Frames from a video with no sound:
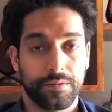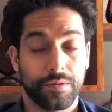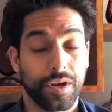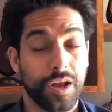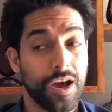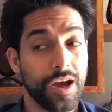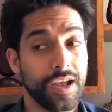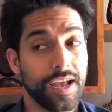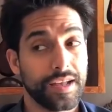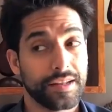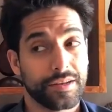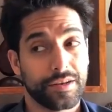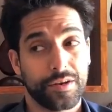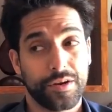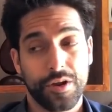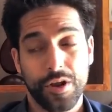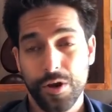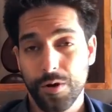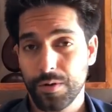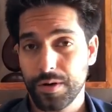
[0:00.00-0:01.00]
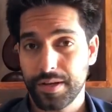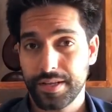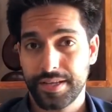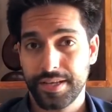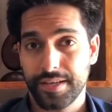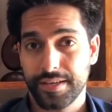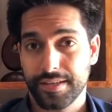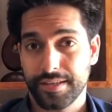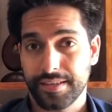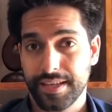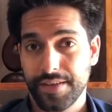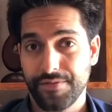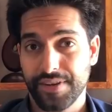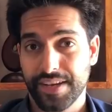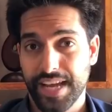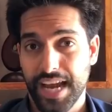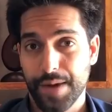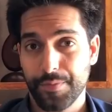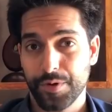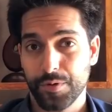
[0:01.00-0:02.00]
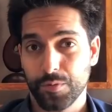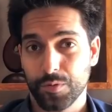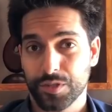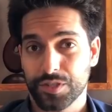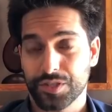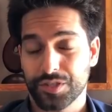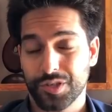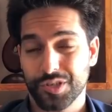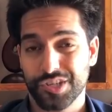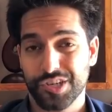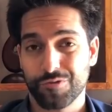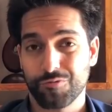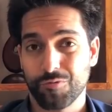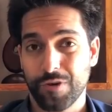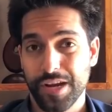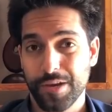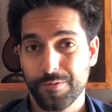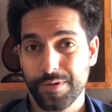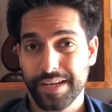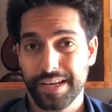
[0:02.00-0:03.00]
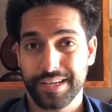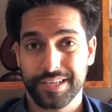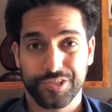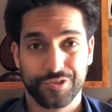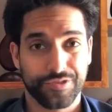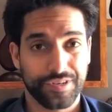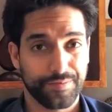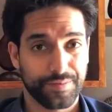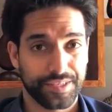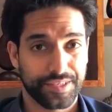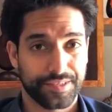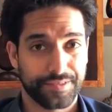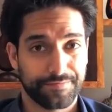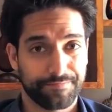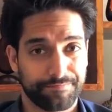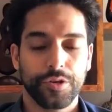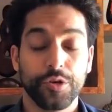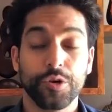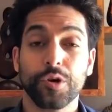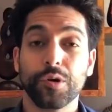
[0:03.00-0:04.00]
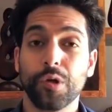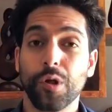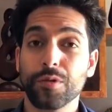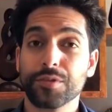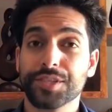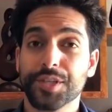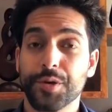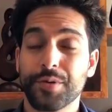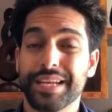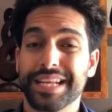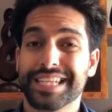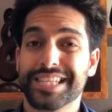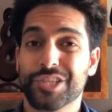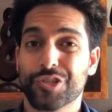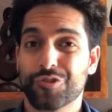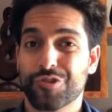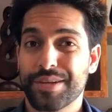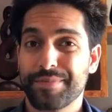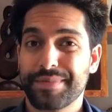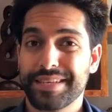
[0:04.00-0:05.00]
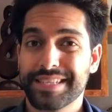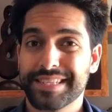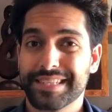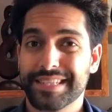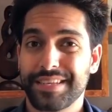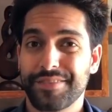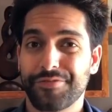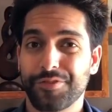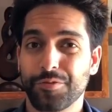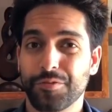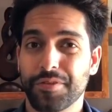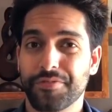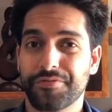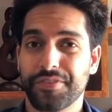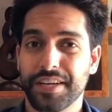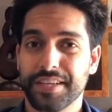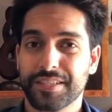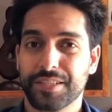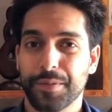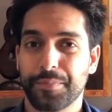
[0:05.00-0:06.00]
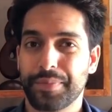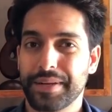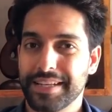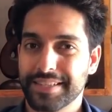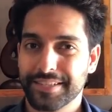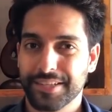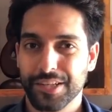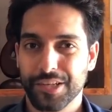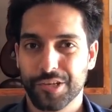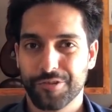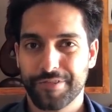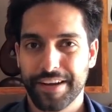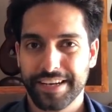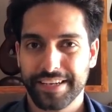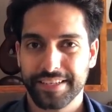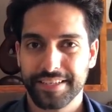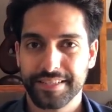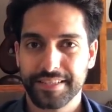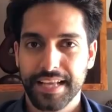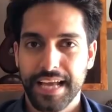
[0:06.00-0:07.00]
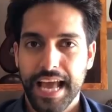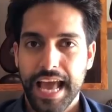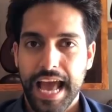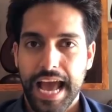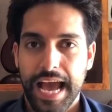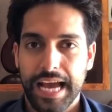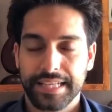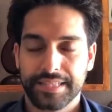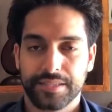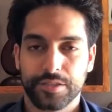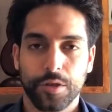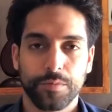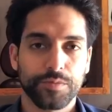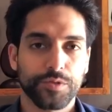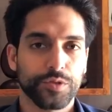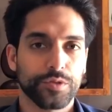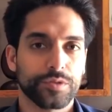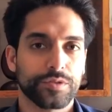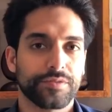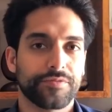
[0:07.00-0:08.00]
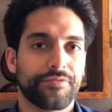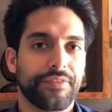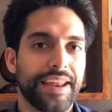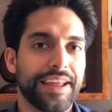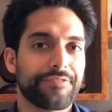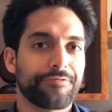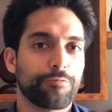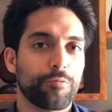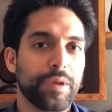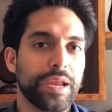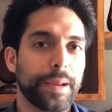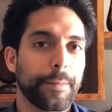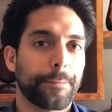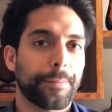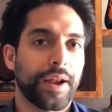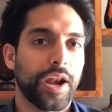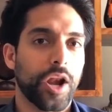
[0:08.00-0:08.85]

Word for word: Well, I had no idea that David Cameron was such a right-wing extremist. You're also an extremist if you refer to political correctness as some sort of left-wing